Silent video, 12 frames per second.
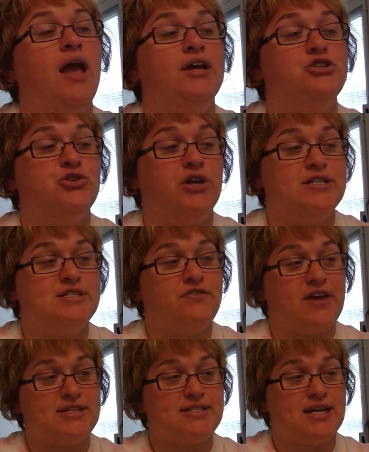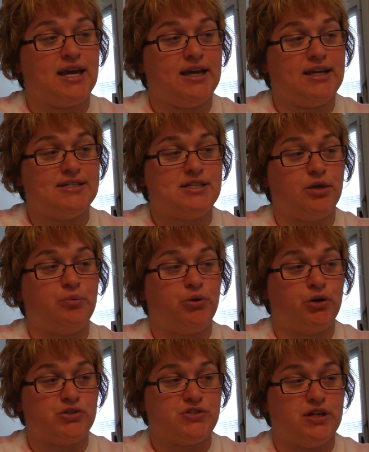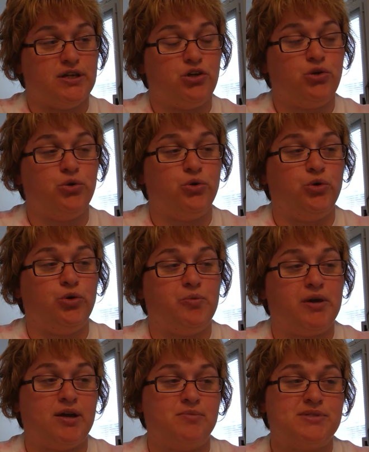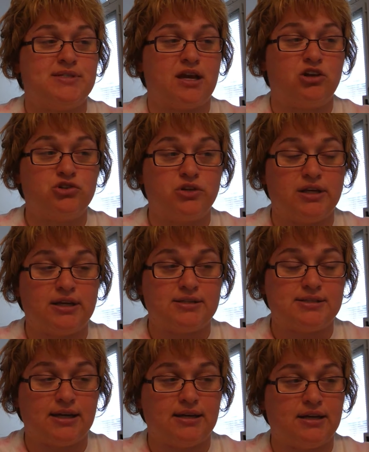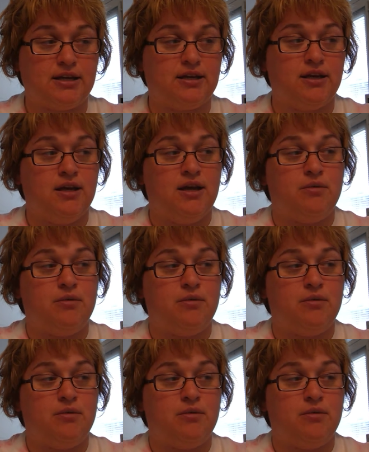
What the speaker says: A transvestite is a person who becomes sexually excited